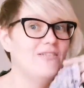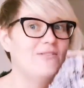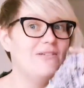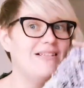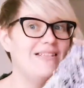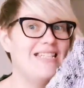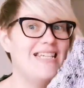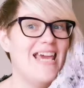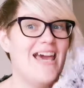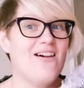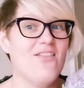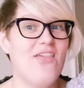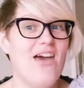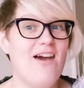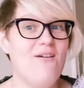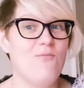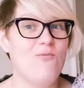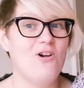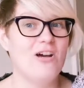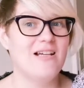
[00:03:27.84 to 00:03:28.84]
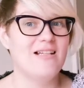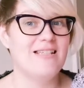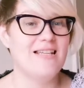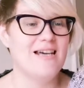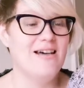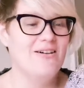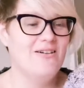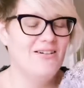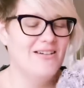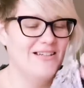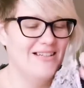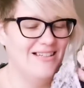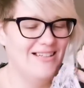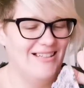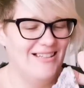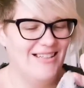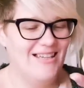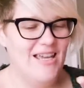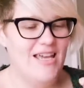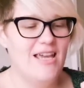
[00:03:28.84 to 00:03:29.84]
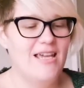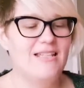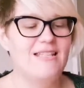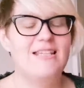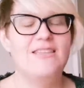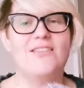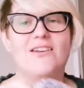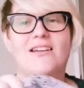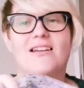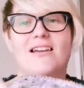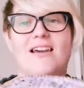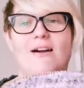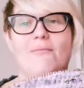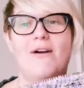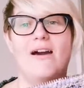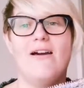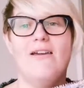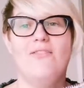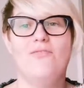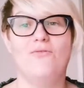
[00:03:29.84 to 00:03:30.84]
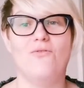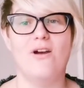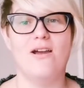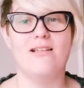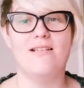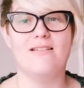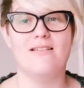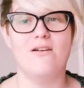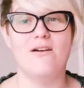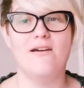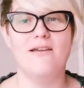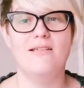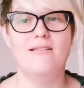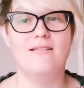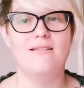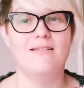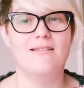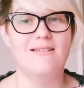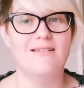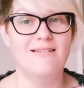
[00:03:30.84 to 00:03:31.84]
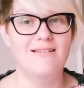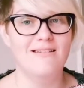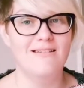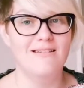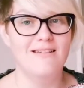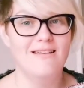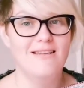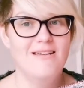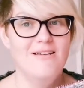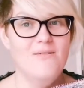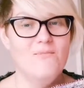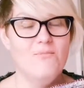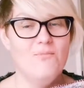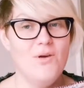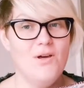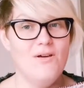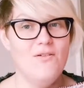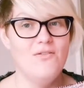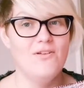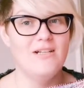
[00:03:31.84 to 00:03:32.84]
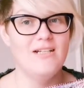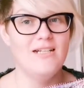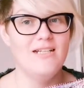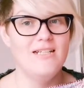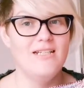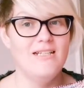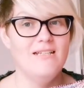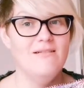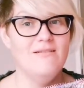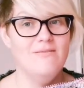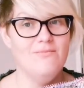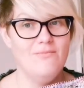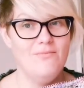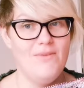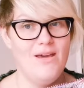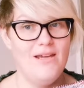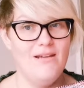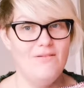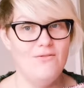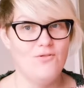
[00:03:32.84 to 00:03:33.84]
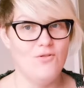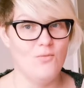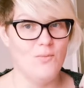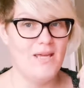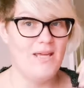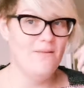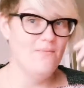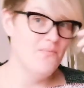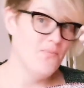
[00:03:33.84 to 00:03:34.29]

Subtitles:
we'll see how that works out. It's either going to come out in the right size, perfectly made for me,